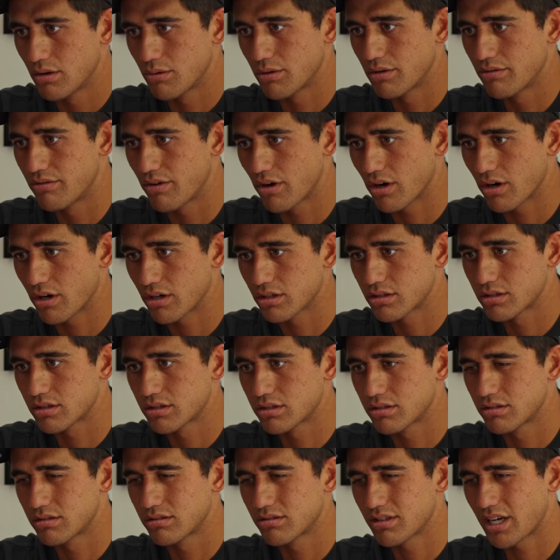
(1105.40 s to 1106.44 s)

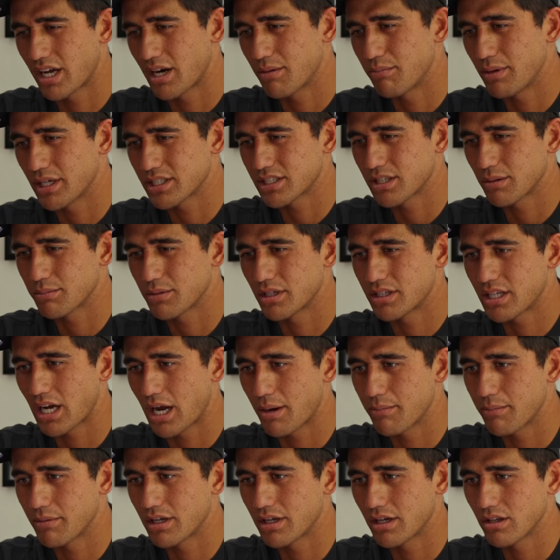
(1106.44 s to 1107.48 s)
reverse. Kind of messed up the
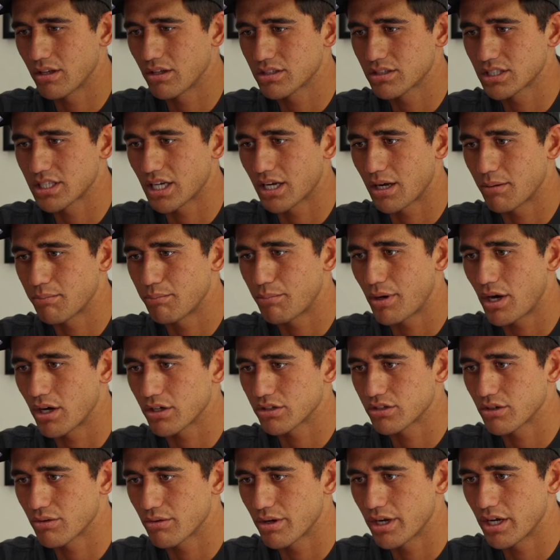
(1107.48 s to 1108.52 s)
timing there. Looks like I
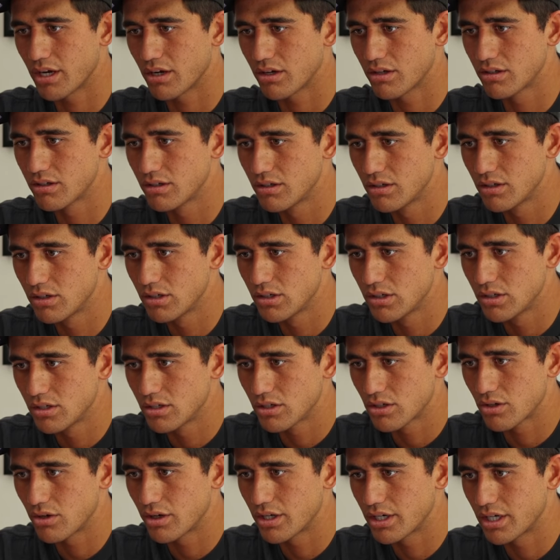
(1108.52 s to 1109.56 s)
bogged the rail
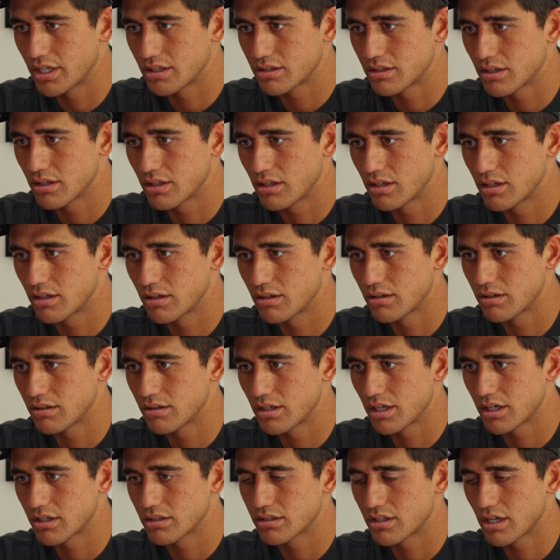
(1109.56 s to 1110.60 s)
going into the
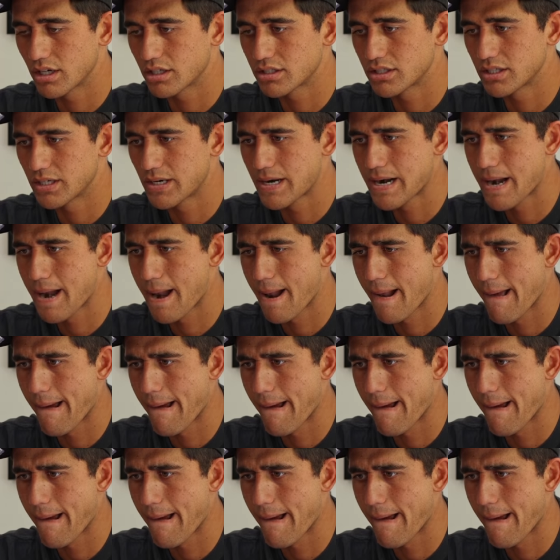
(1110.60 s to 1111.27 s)
air section.